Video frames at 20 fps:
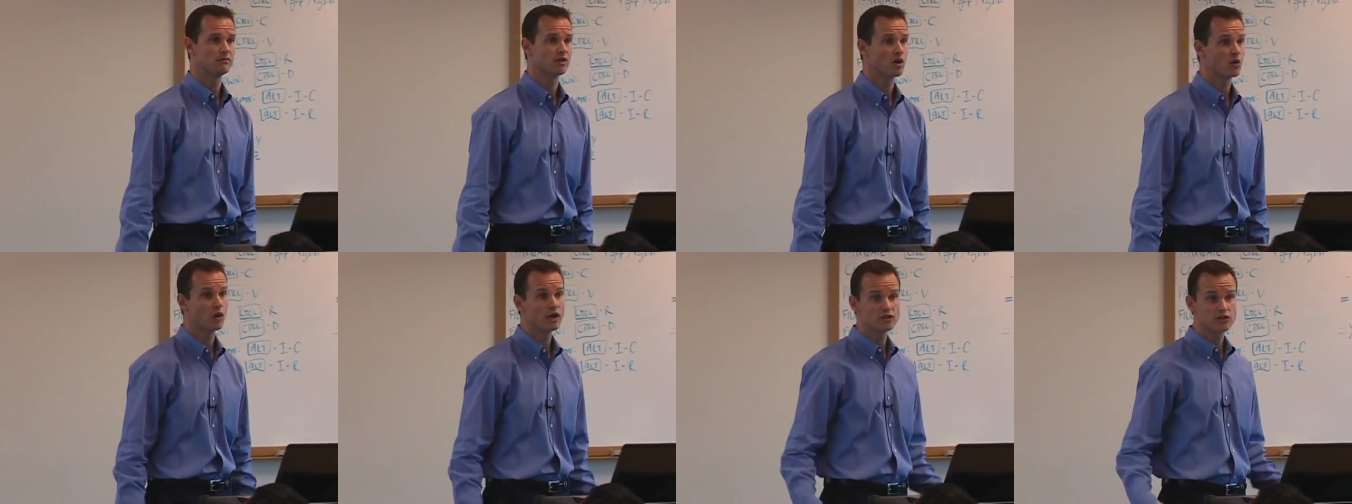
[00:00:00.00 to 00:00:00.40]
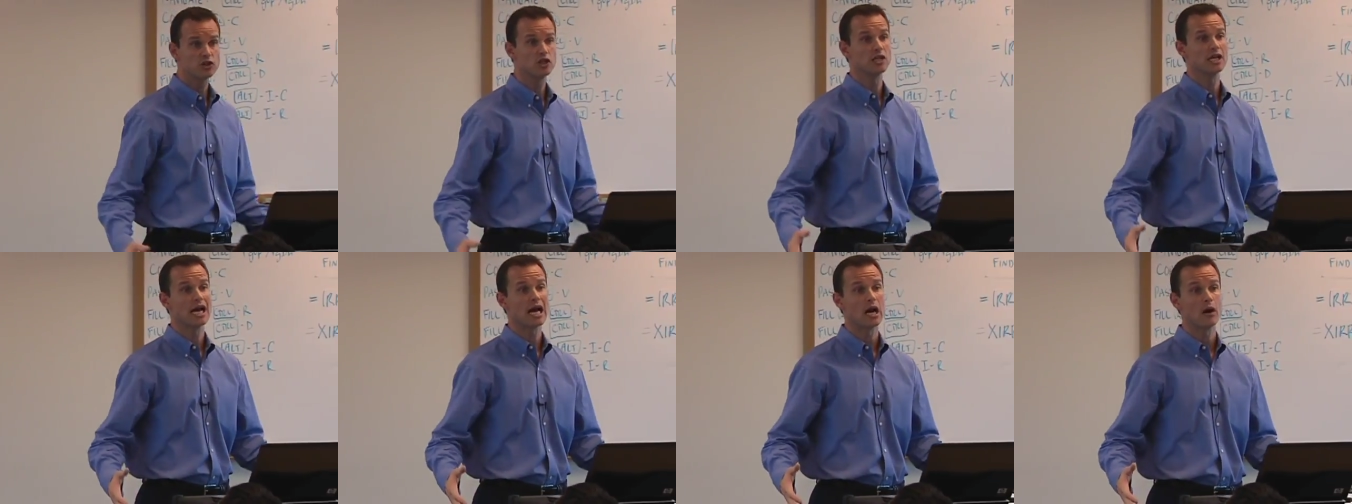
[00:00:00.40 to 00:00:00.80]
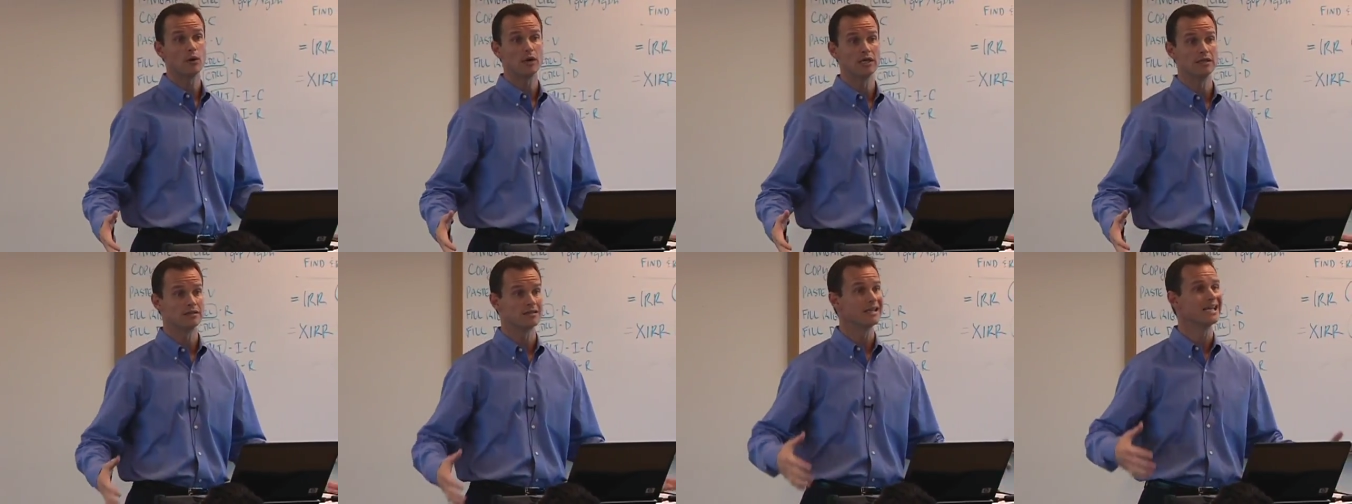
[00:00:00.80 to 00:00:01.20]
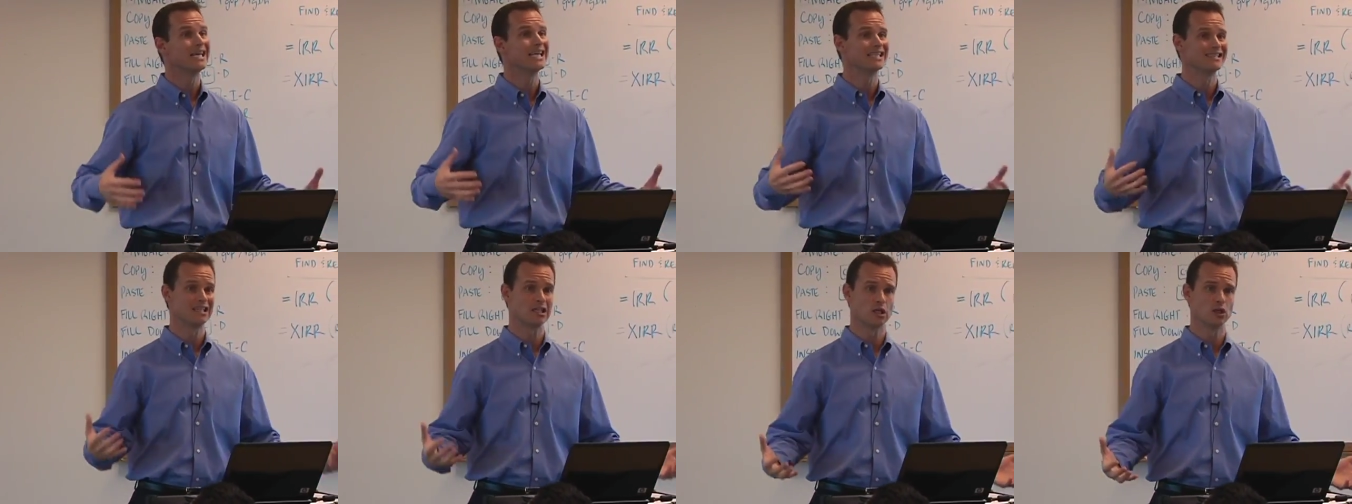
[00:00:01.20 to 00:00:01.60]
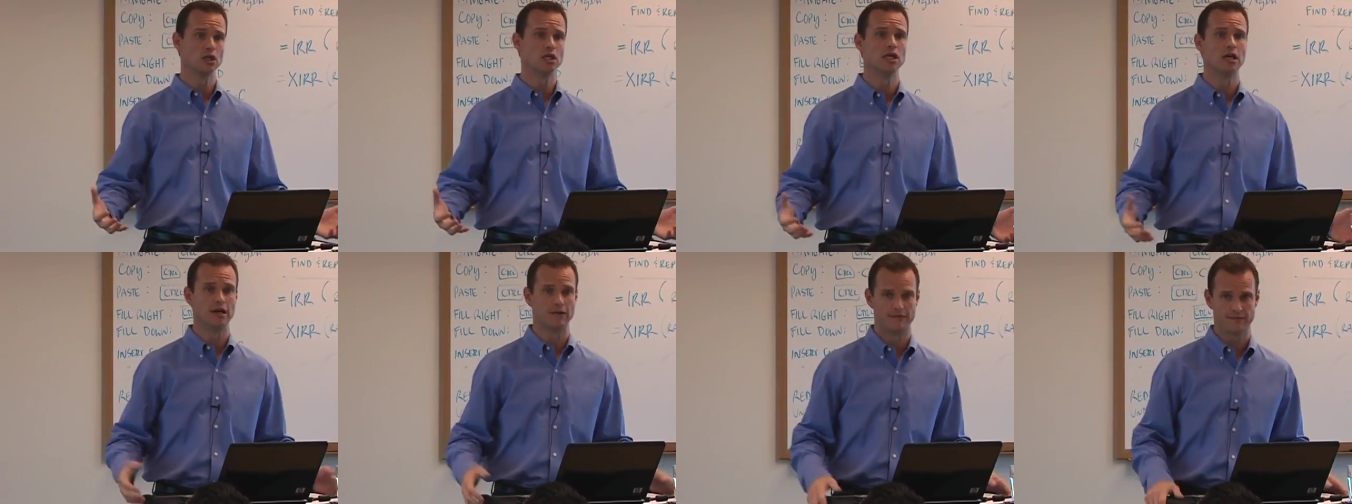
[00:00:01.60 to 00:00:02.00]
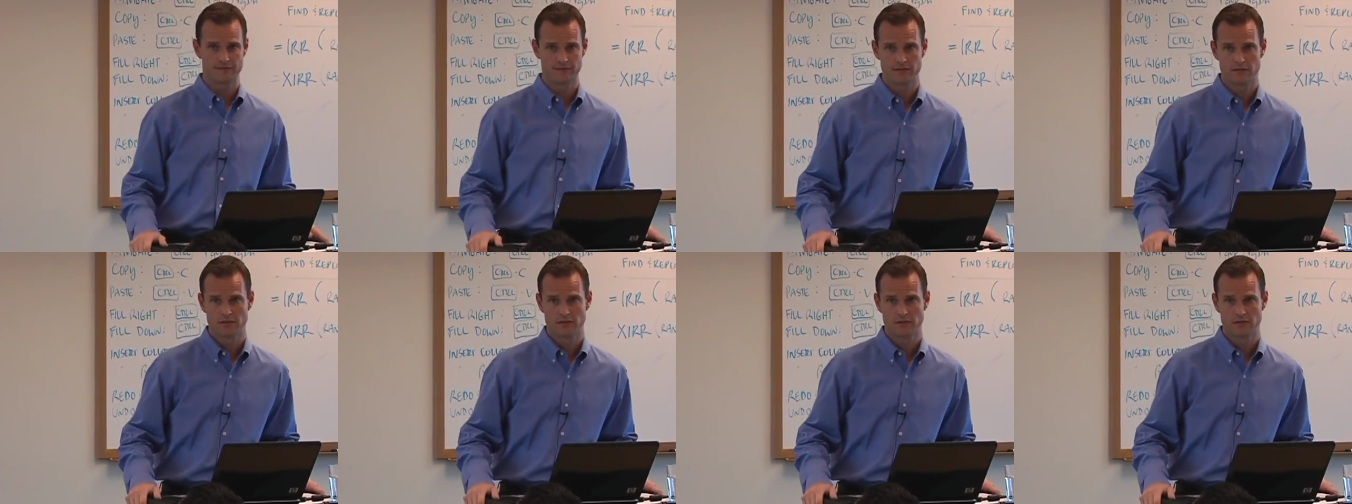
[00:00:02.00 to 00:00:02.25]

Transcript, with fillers: Question now is, is it good enough?